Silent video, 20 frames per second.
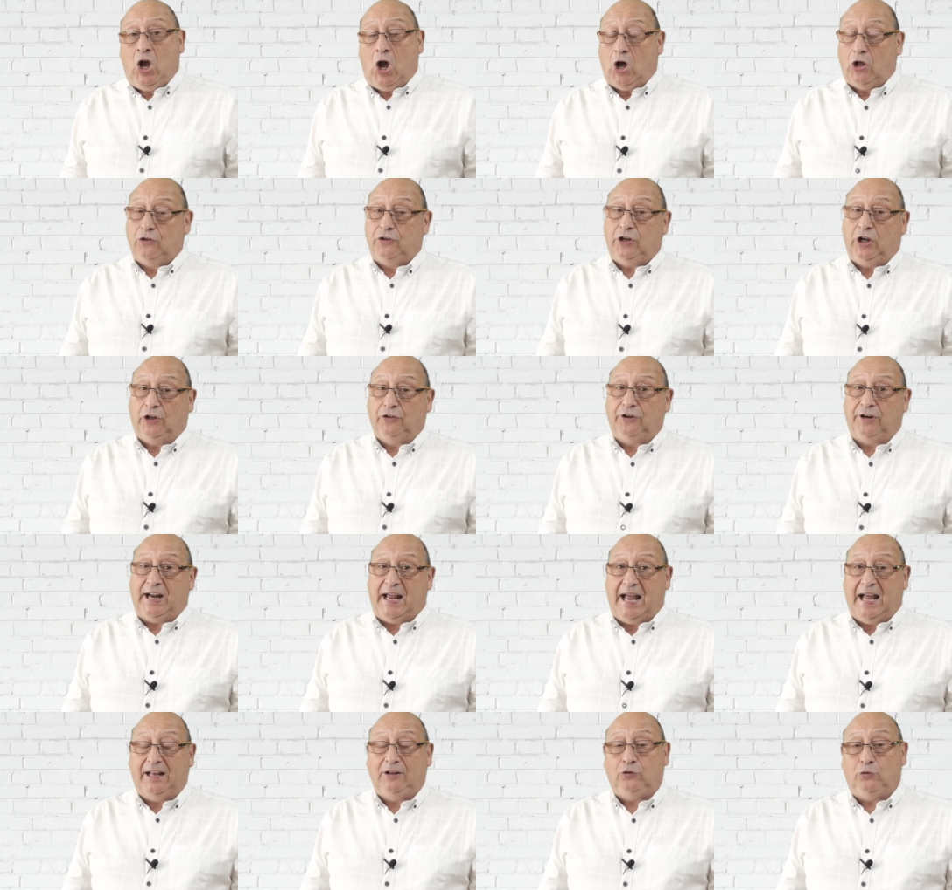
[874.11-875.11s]
On the other
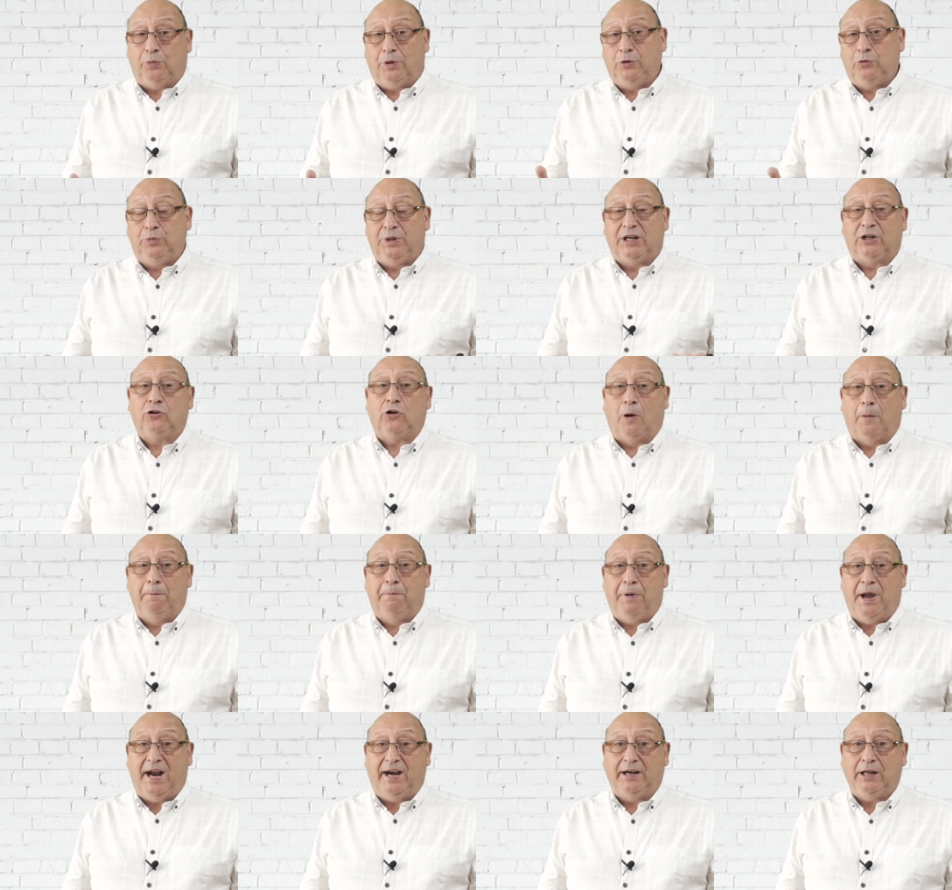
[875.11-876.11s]
hand, when we are
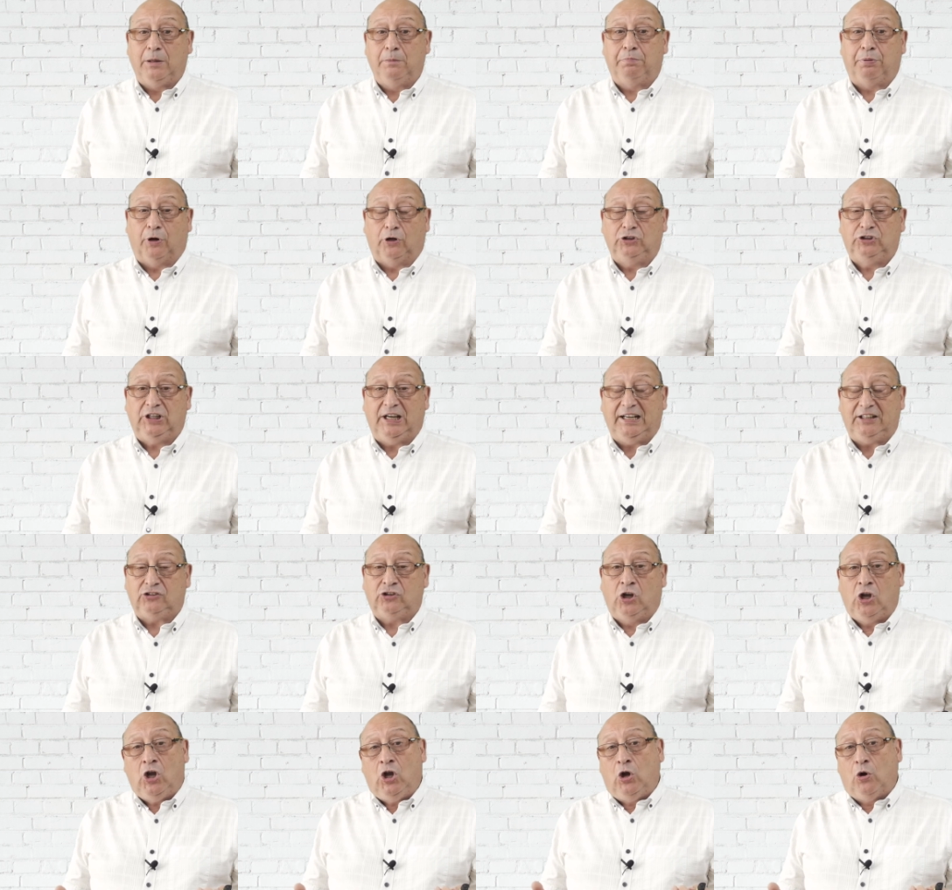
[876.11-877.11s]
comparing
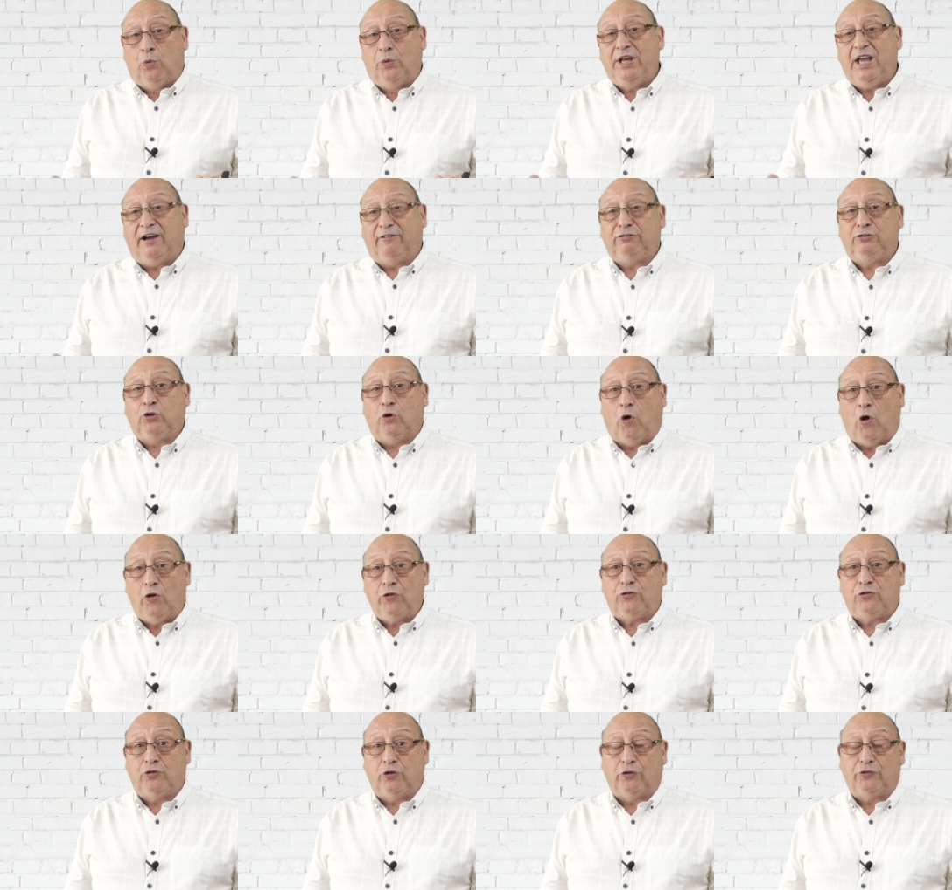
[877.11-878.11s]
projects, we have to
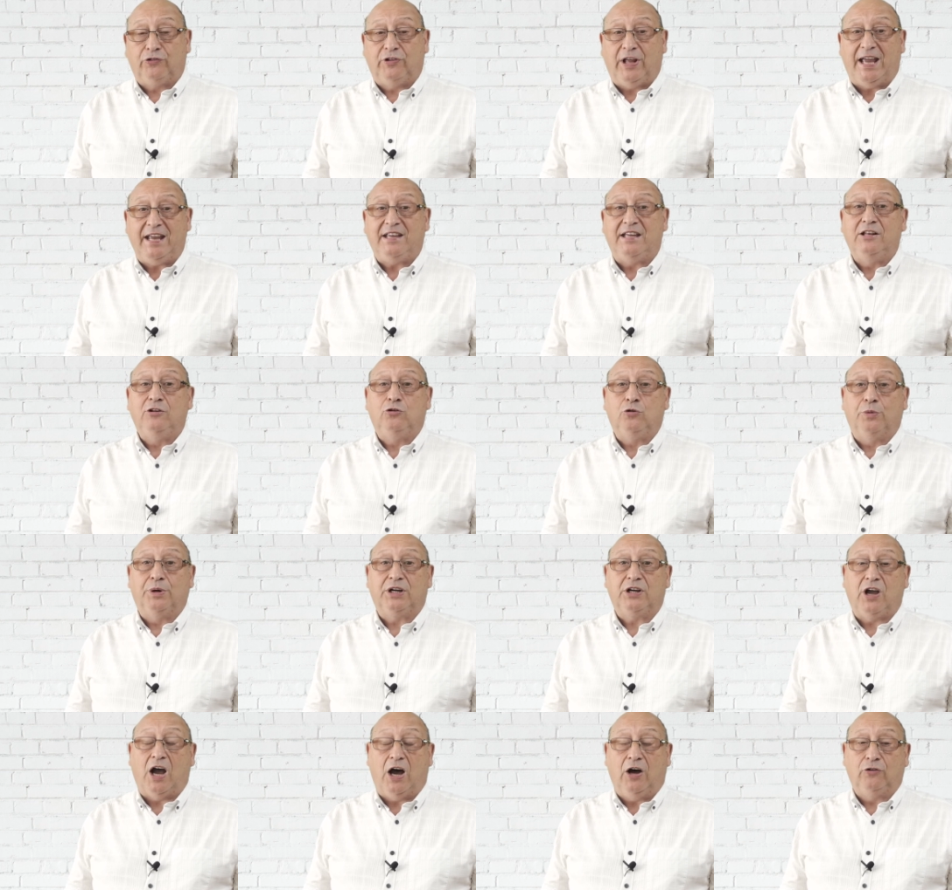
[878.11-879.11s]
also take into
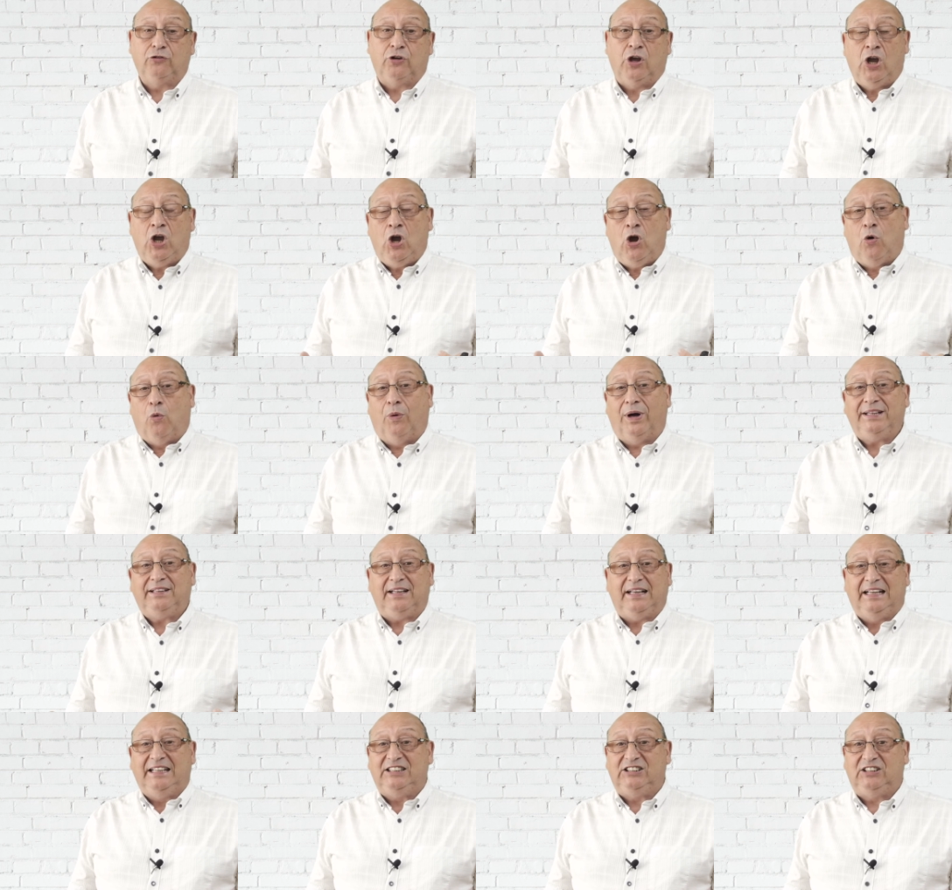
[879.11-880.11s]
account what
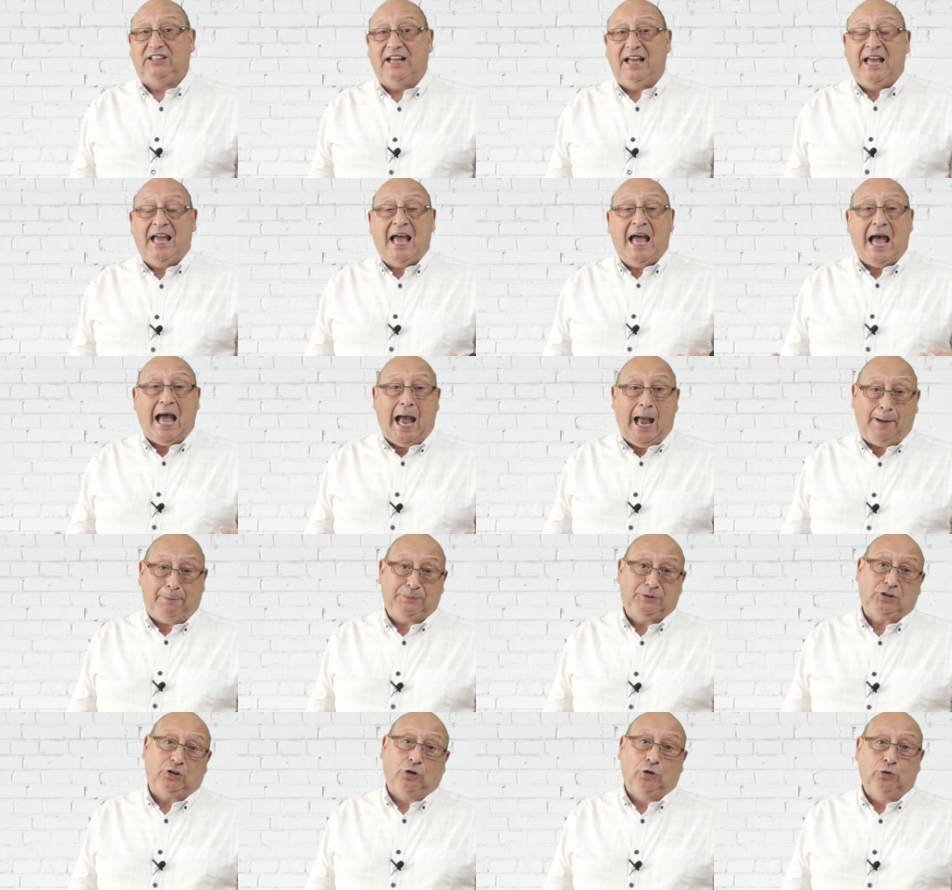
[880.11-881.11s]
is the
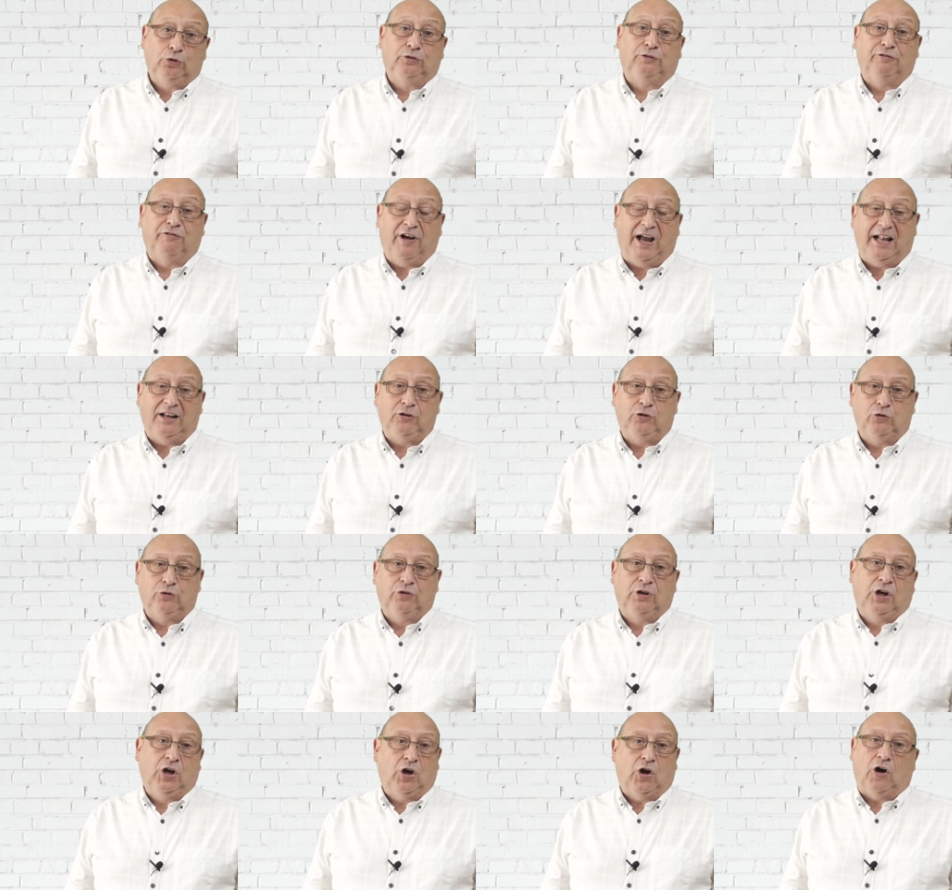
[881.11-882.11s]
absolute
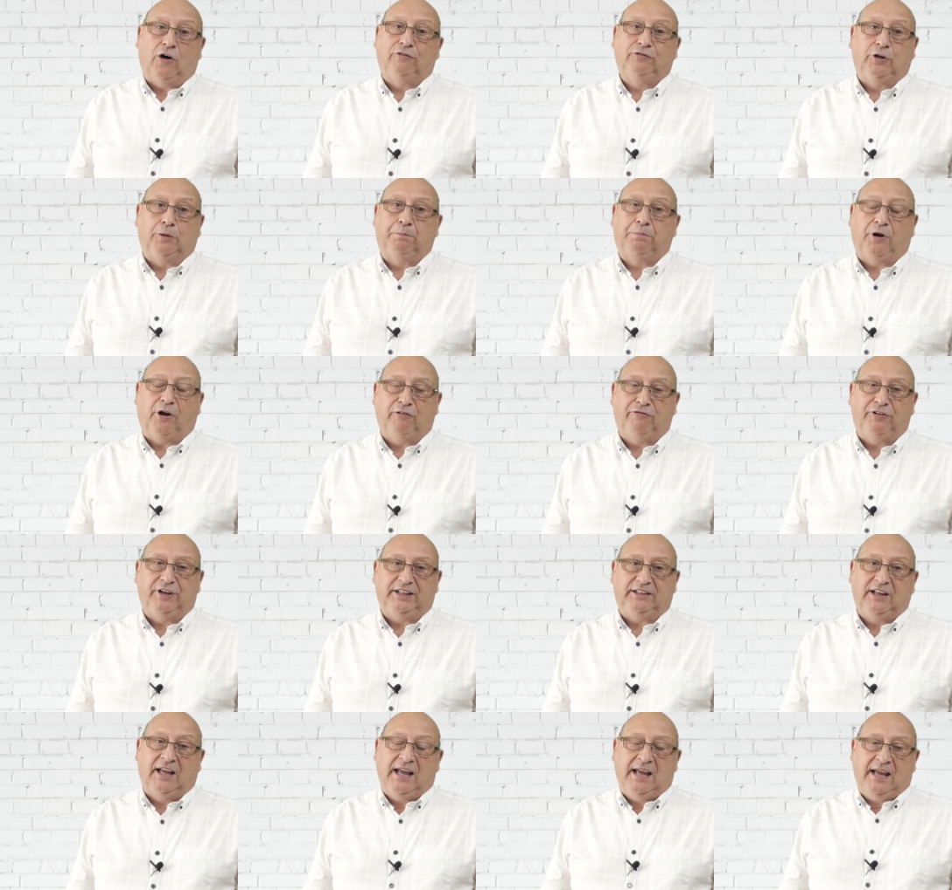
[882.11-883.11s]
value of the
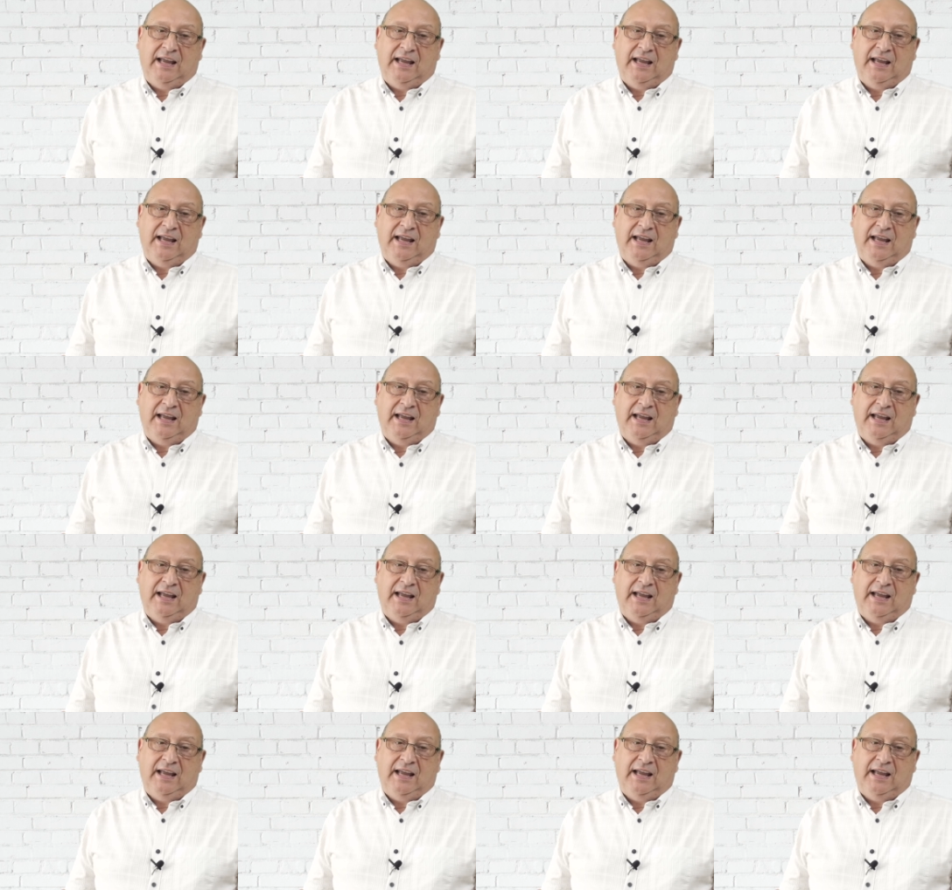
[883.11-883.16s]
profit.